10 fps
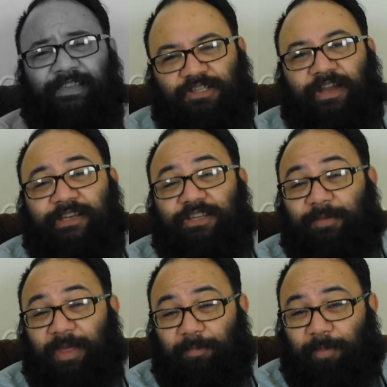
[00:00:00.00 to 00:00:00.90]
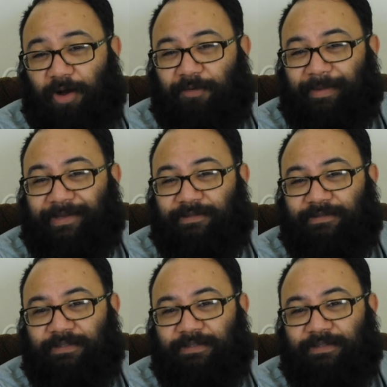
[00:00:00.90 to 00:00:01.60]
Sorry, do you mean bulk bill?